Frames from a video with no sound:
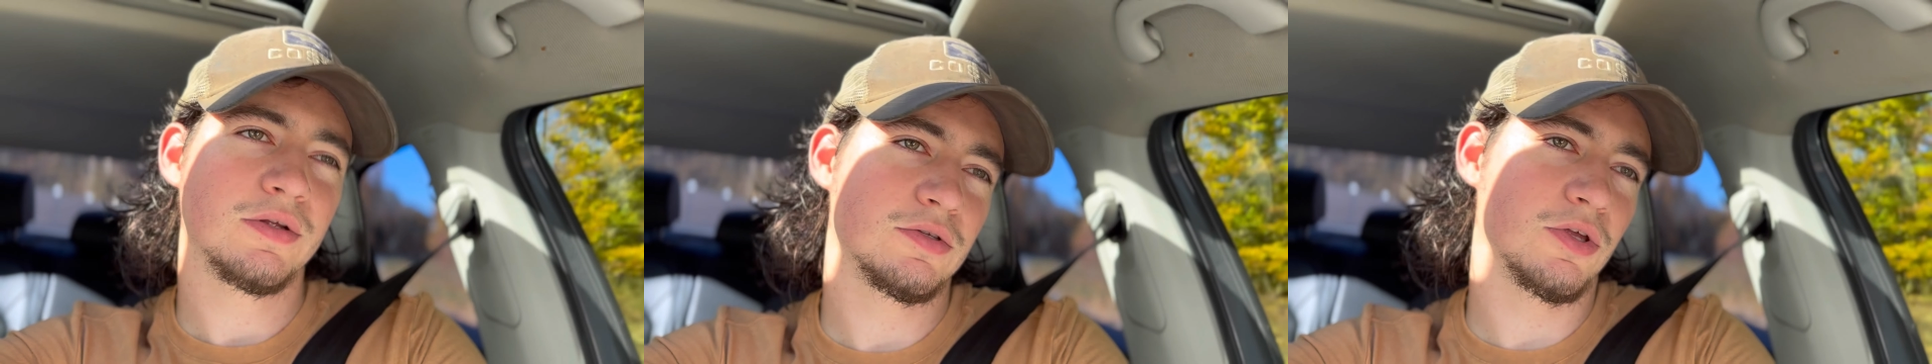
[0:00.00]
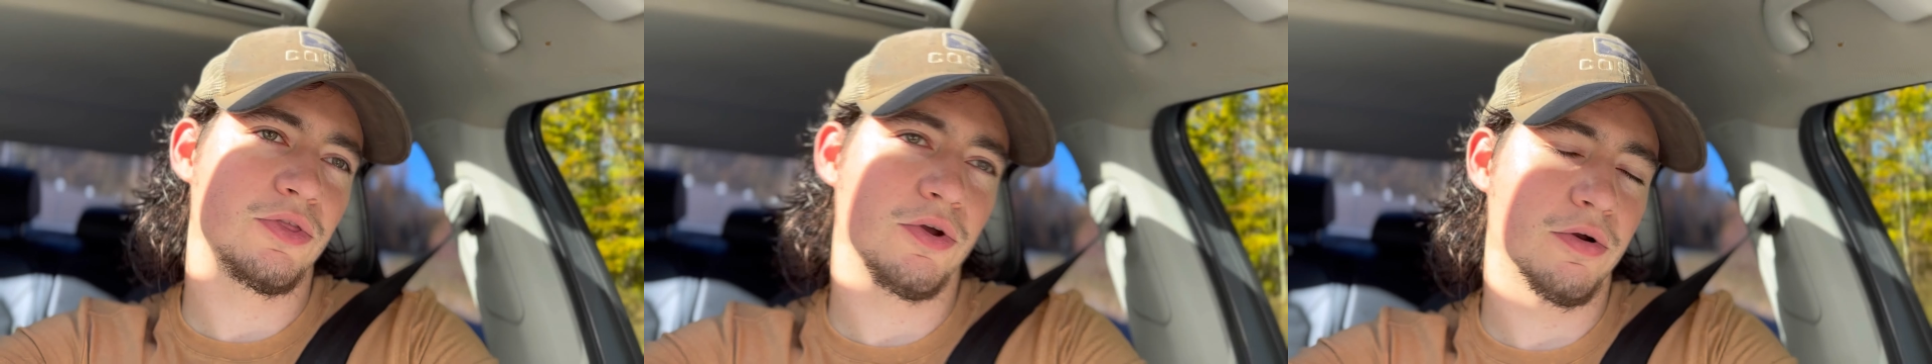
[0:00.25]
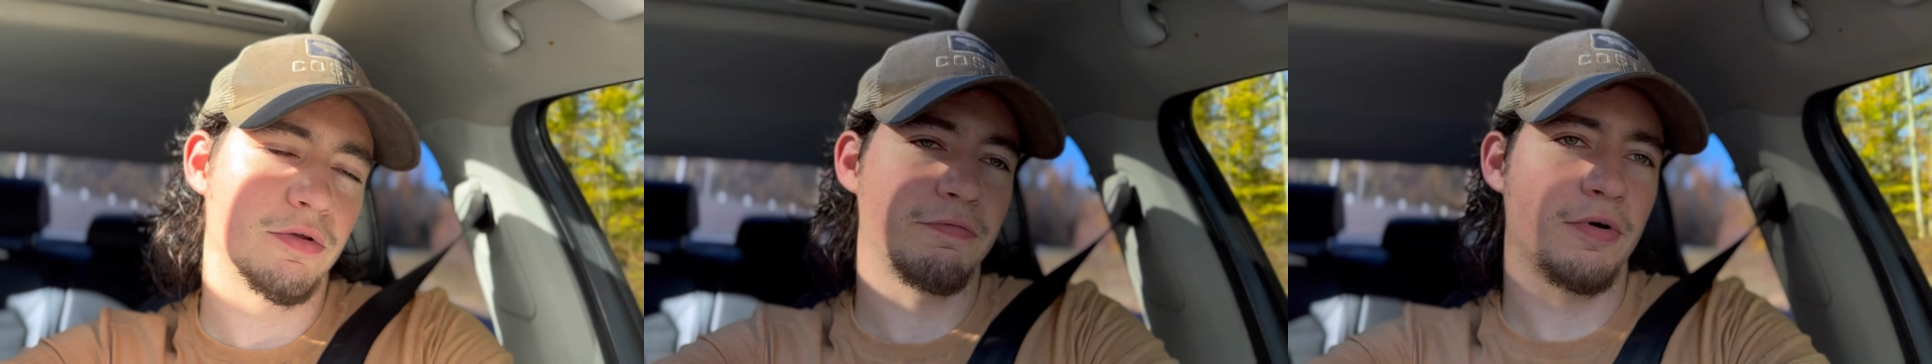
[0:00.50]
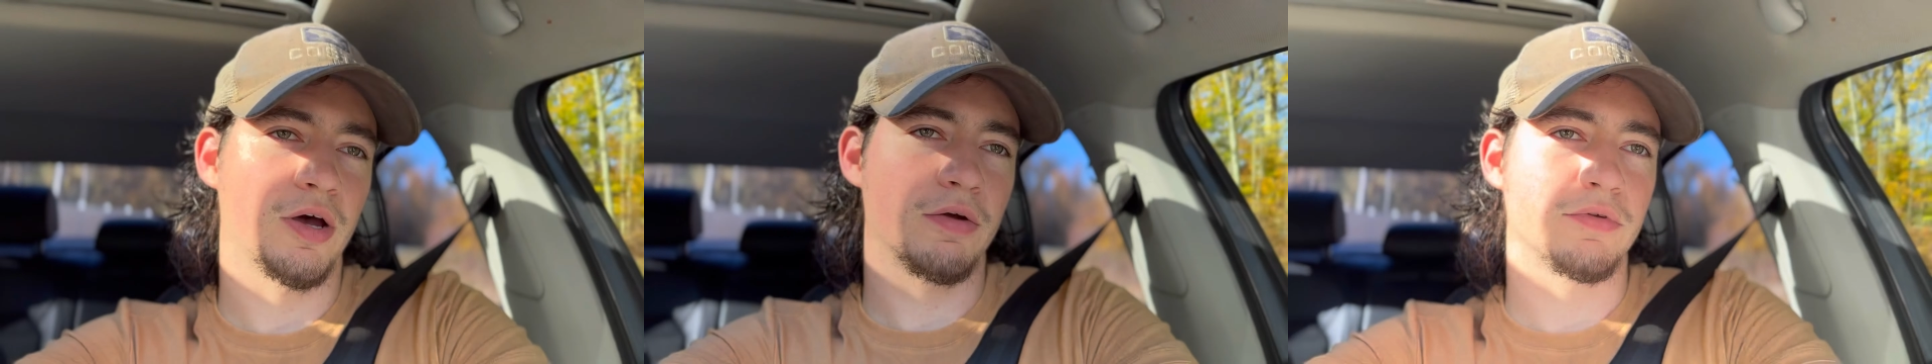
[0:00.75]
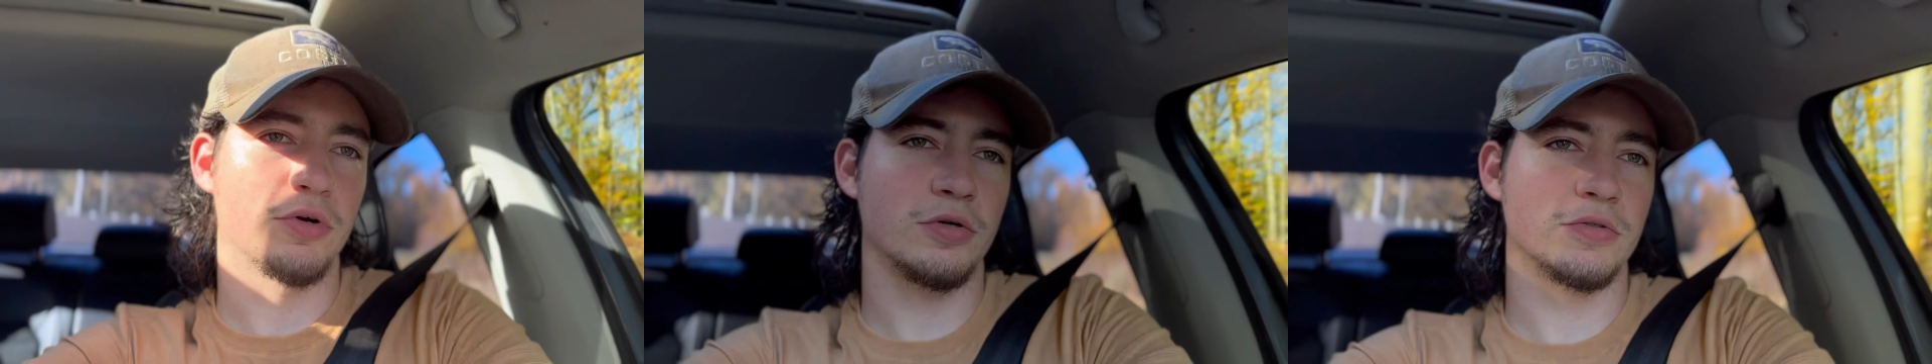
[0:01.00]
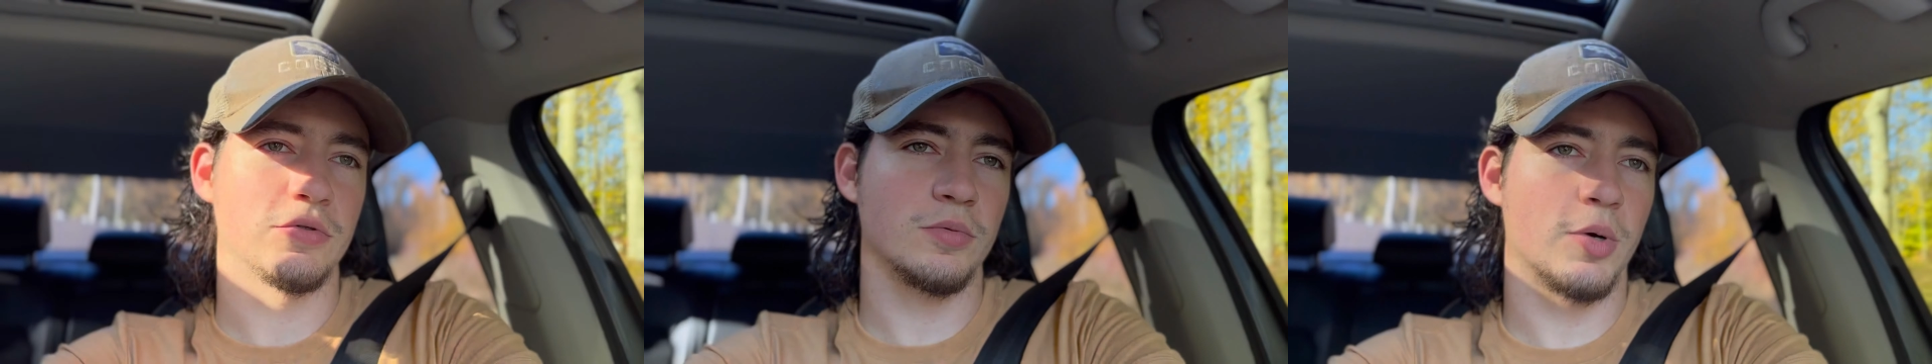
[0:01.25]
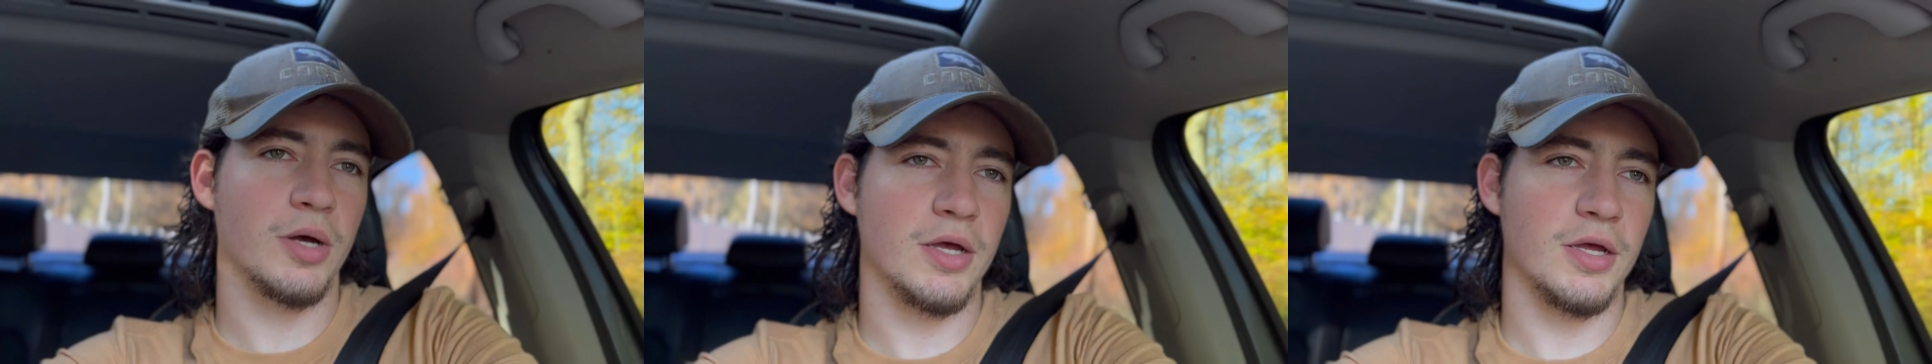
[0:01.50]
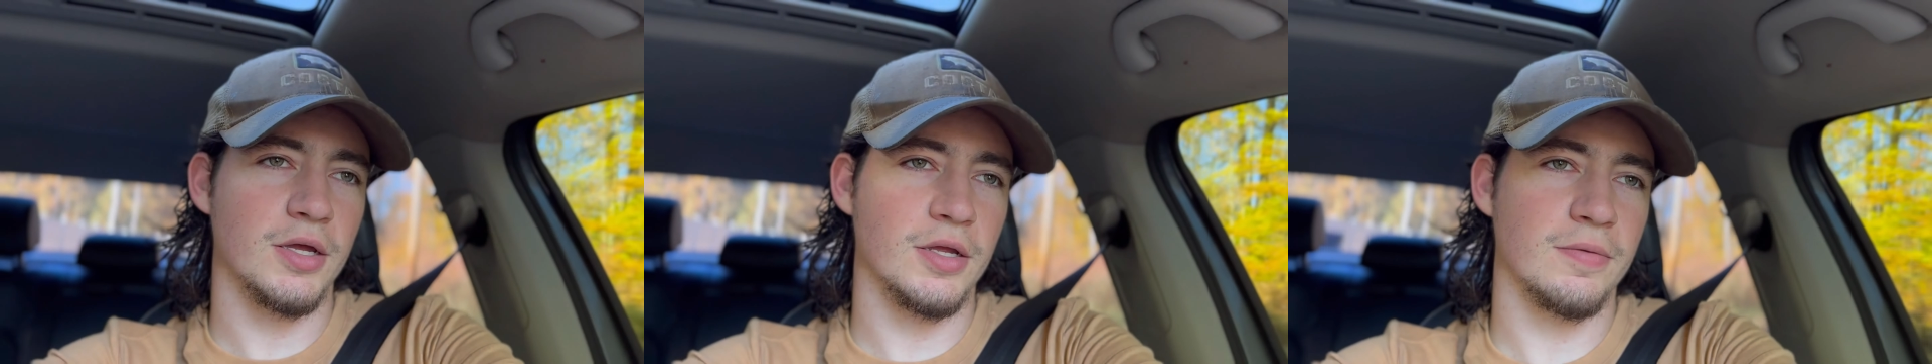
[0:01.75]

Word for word: to 35 yards away.